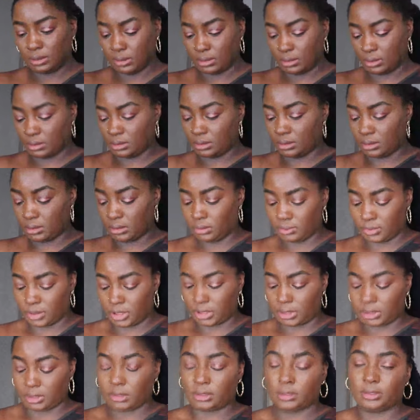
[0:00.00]
Oh my
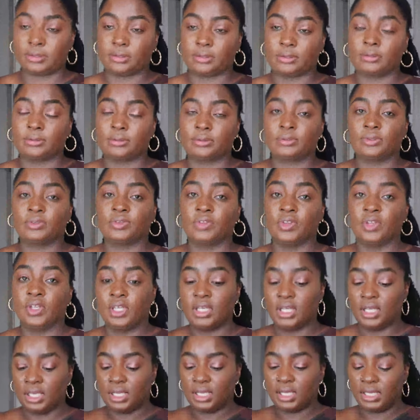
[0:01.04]
god.
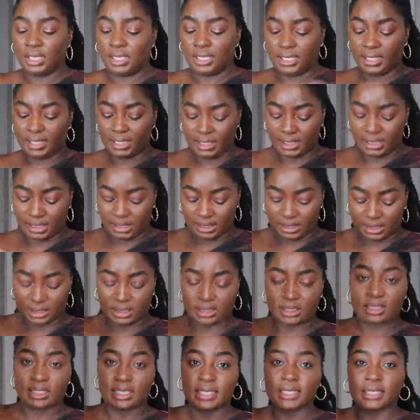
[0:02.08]
And
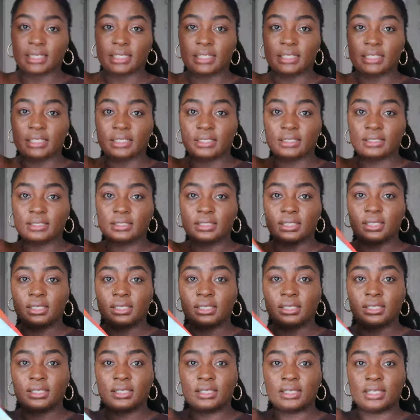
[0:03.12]
this, like,
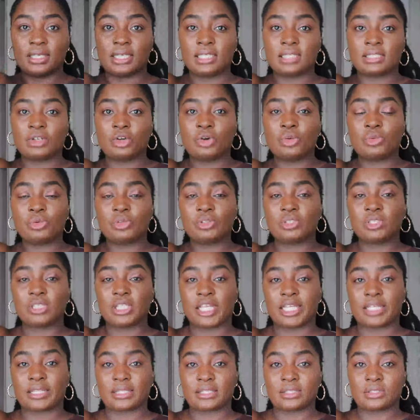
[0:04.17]
it's almost
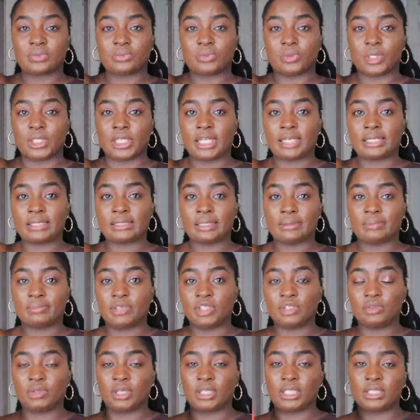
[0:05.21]
like this one, except
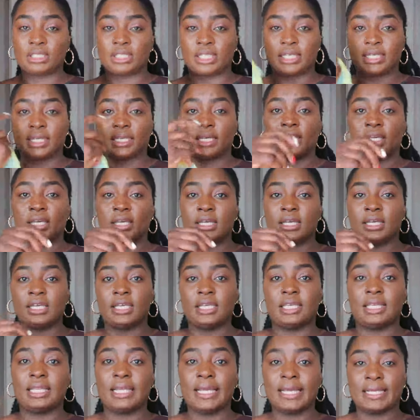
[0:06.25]
this one is like,
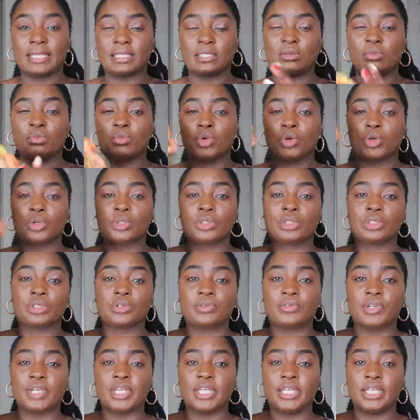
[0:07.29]
it has more
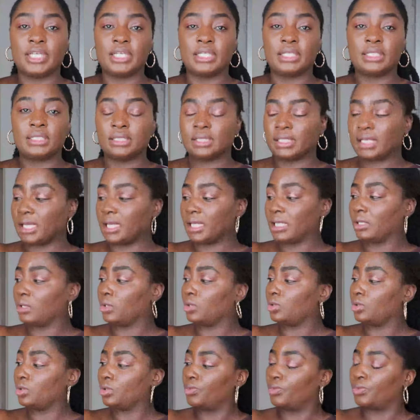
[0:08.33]
greens and
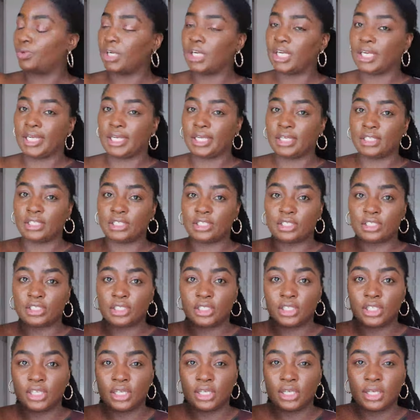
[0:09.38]
orange
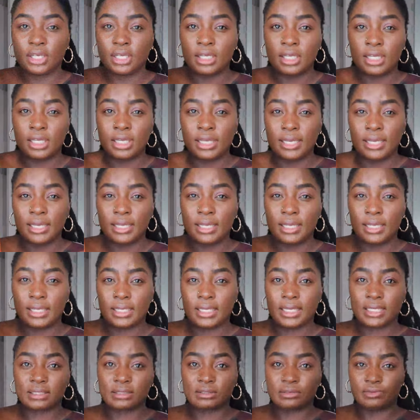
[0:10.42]
and
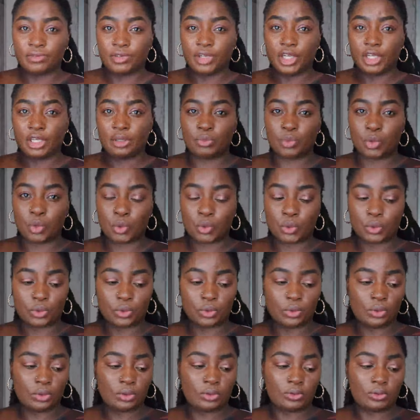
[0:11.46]
like the rainbow.
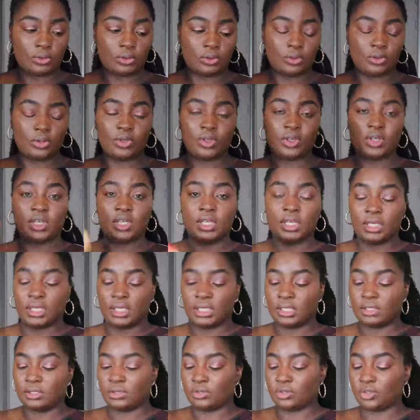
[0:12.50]

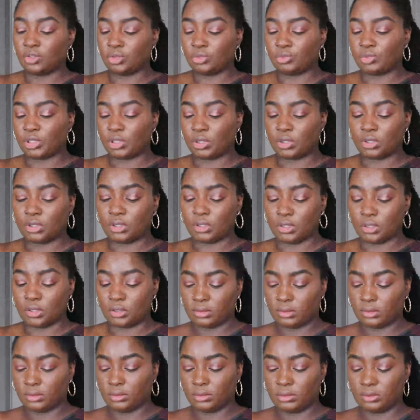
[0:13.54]
Super
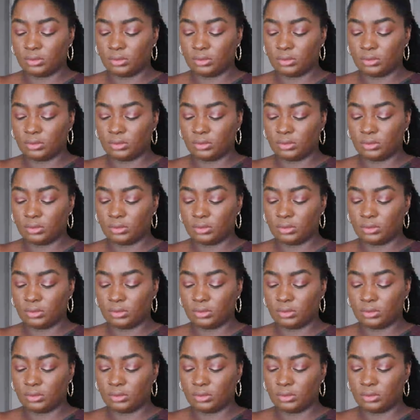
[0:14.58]
long.